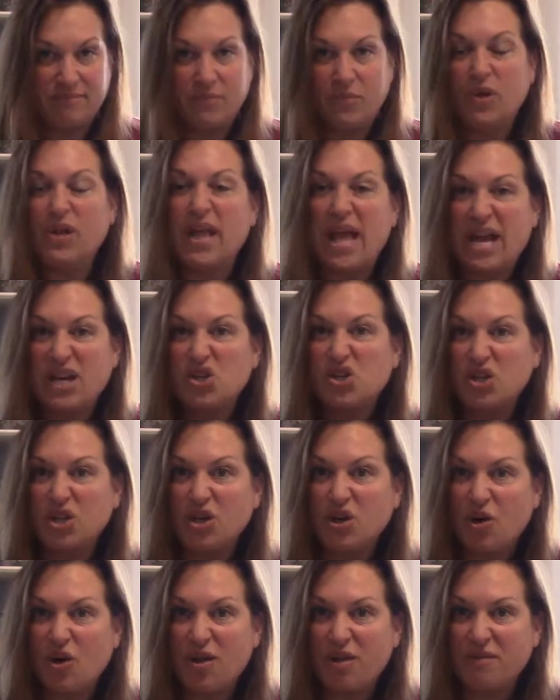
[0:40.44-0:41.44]
Well,
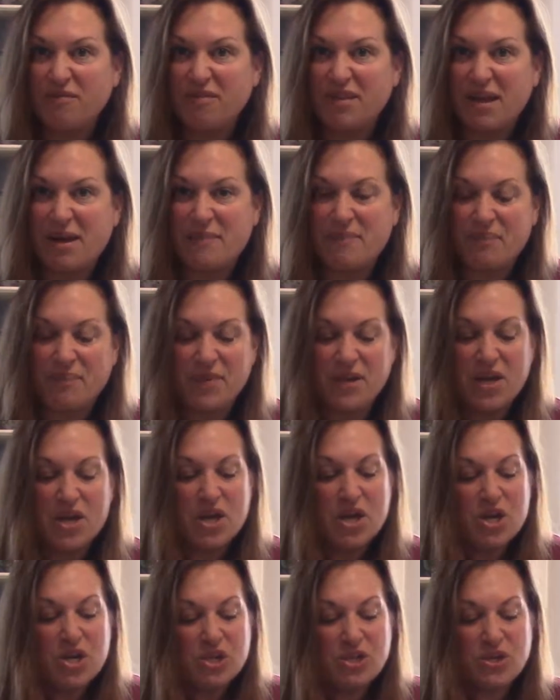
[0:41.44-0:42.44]
actually all of them.
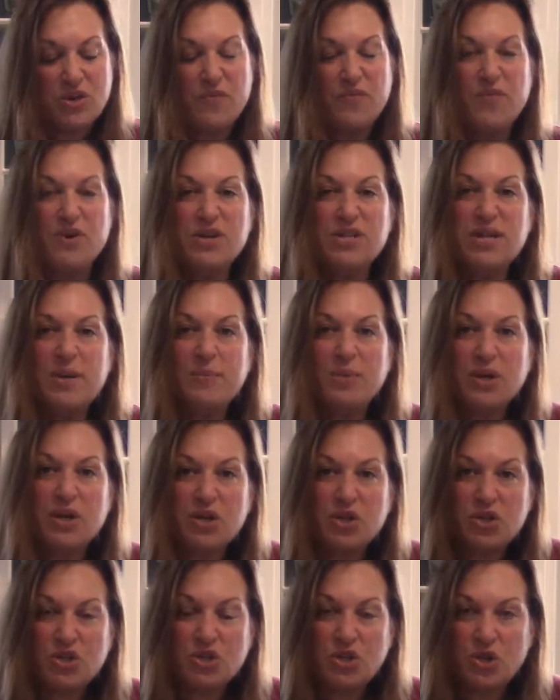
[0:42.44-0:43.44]
So first I'm
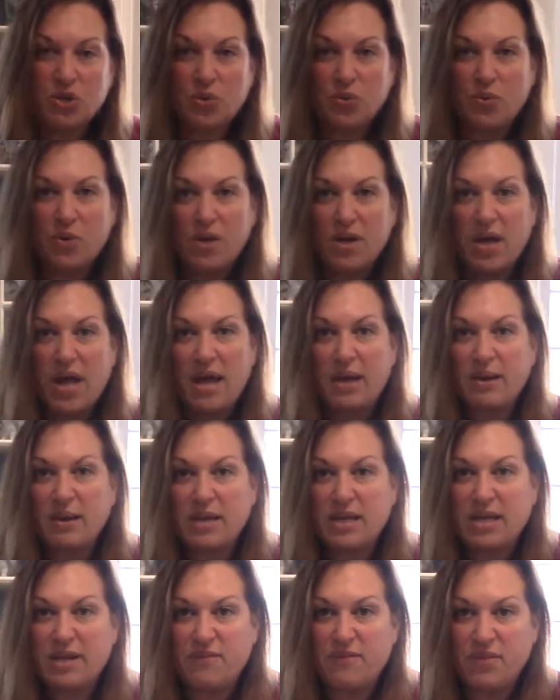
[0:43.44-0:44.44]
going
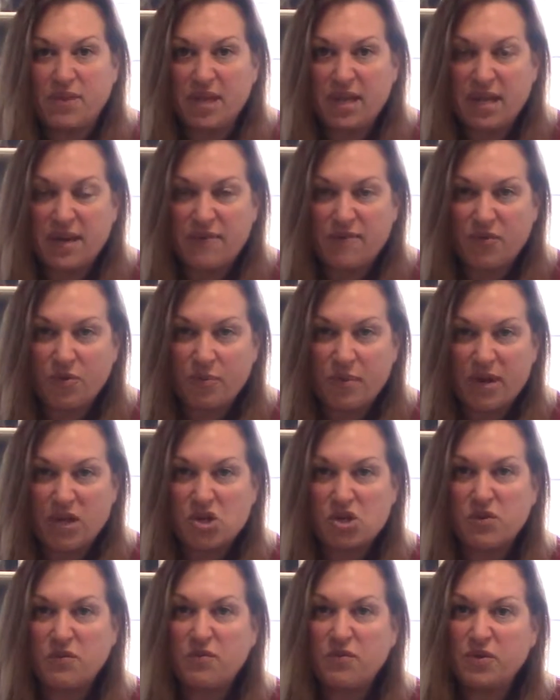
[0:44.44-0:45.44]
to give you the
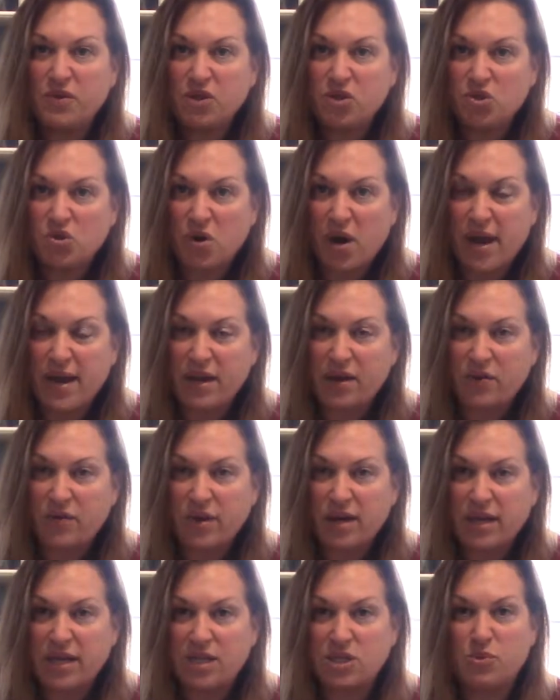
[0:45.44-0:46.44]
information for the dry
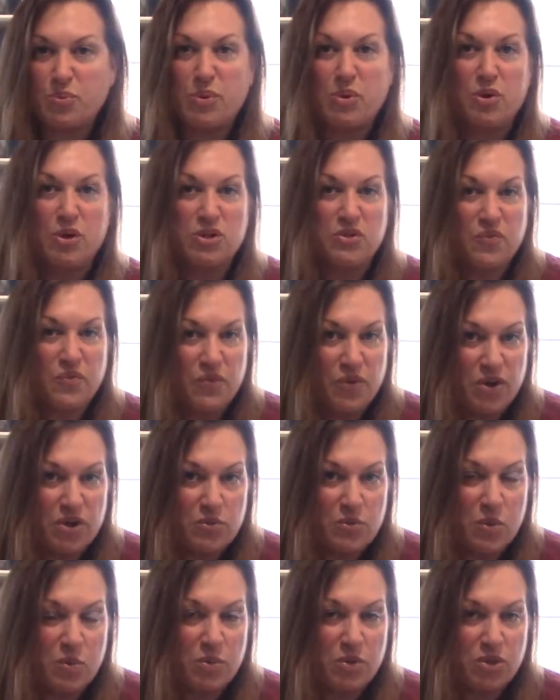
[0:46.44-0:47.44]
ingredients, because first
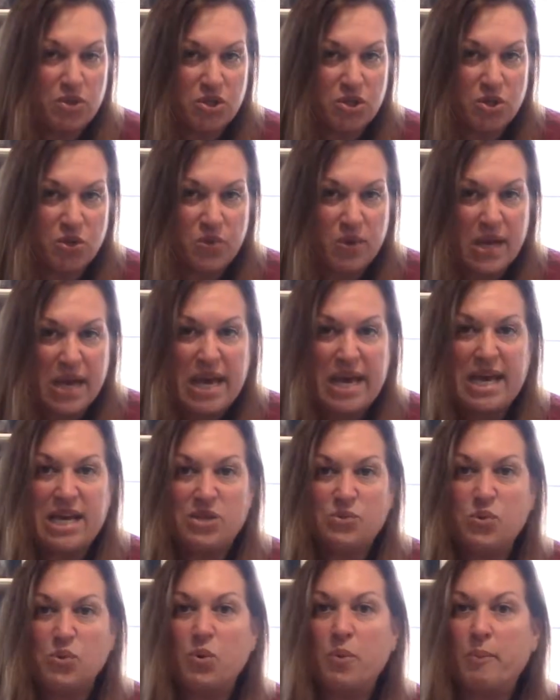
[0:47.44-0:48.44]
what we'll do
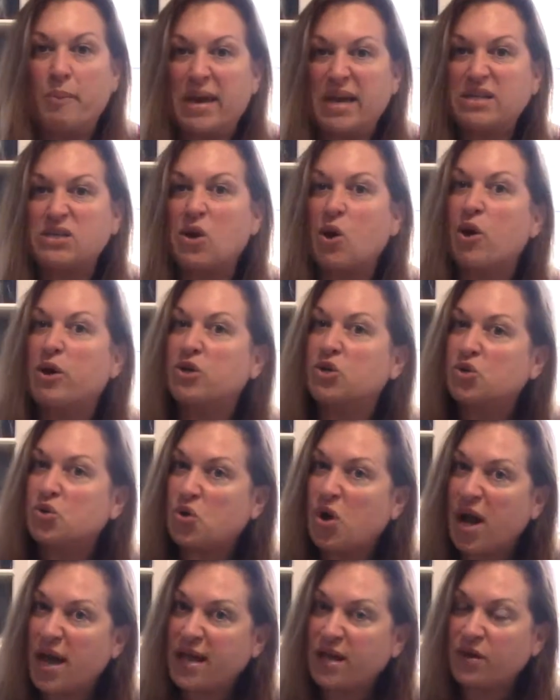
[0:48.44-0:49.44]
is we will mix our
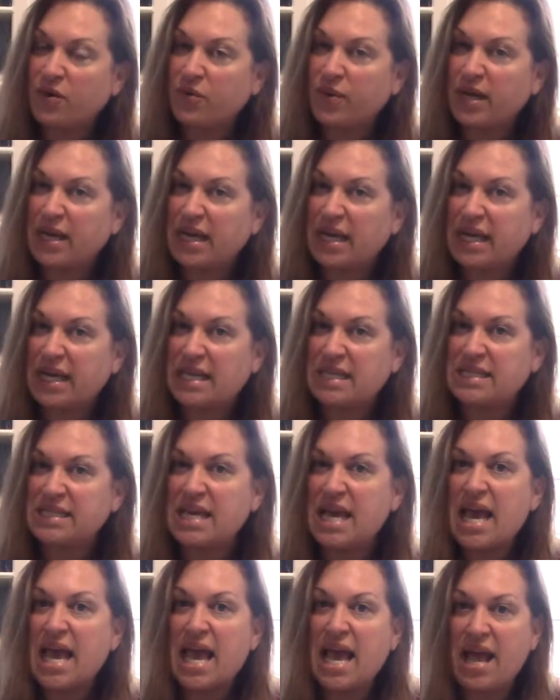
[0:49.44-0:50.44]
dry ingredients
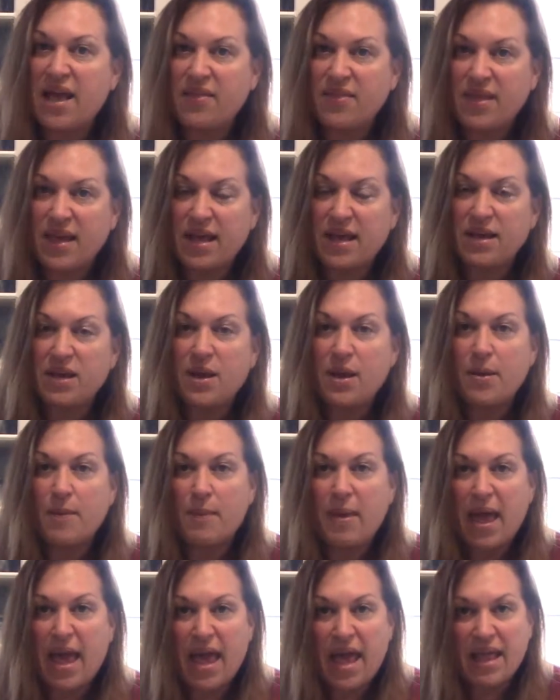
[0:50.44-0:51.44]
and then
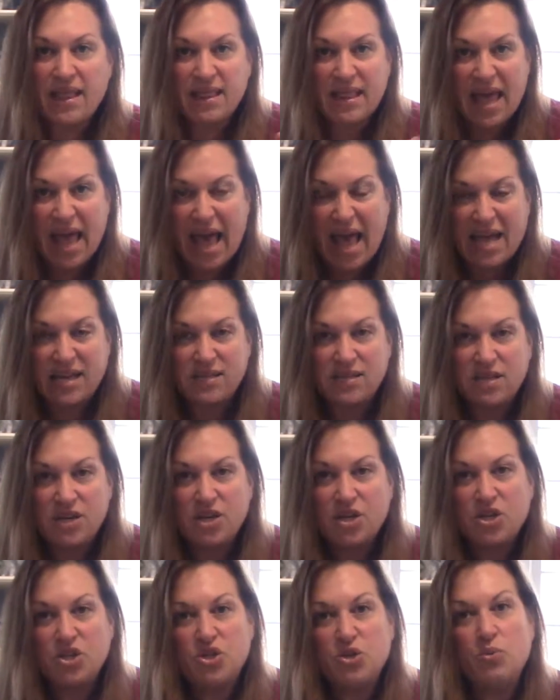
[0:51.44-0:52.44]
add that
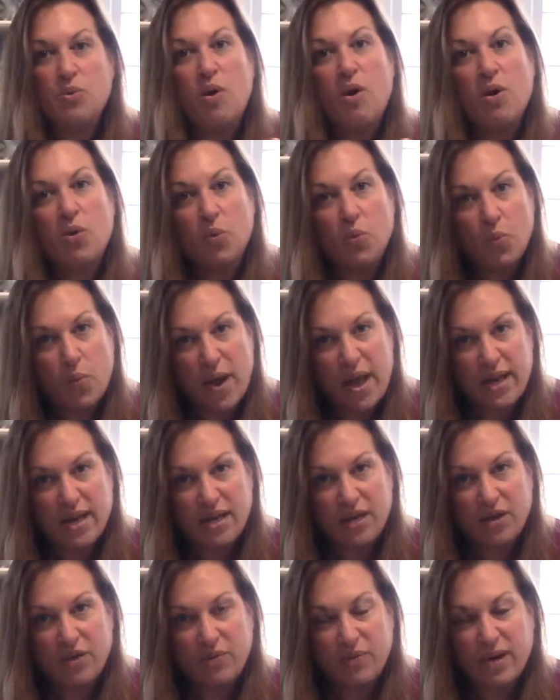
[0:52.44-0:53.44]
to our wet
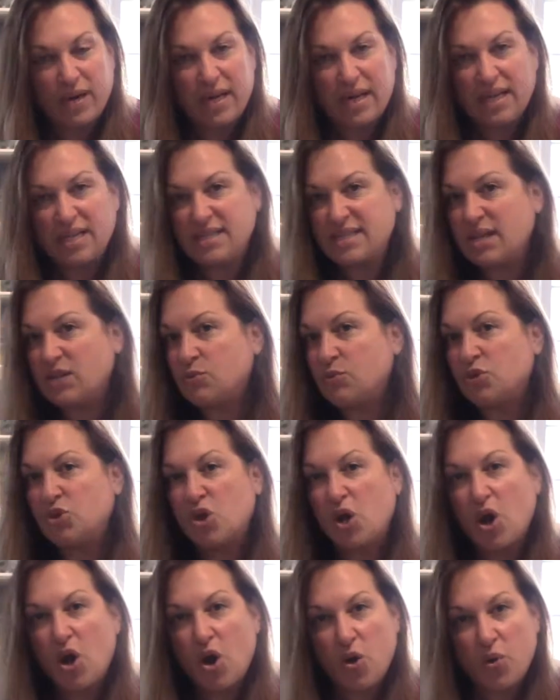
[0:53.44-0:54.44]
ingredients. That's what
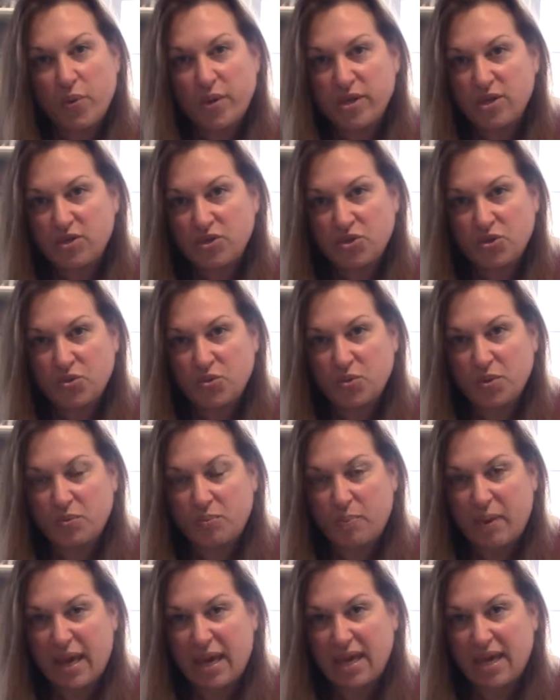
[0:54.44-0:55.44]
you always do with
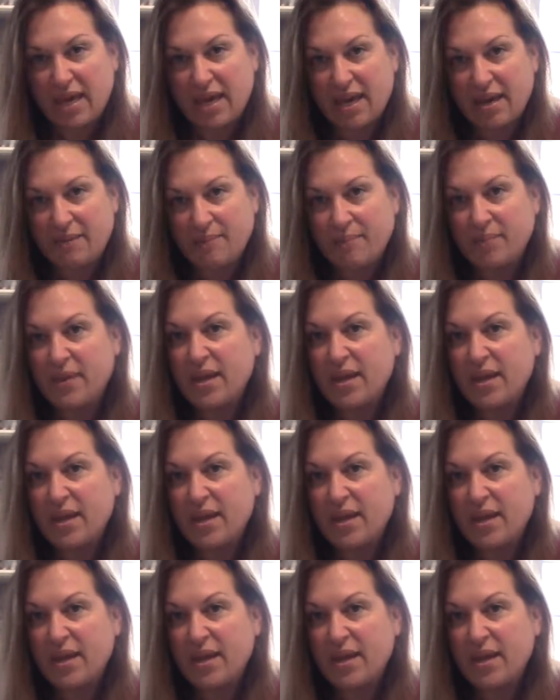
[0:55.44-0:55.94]
baking.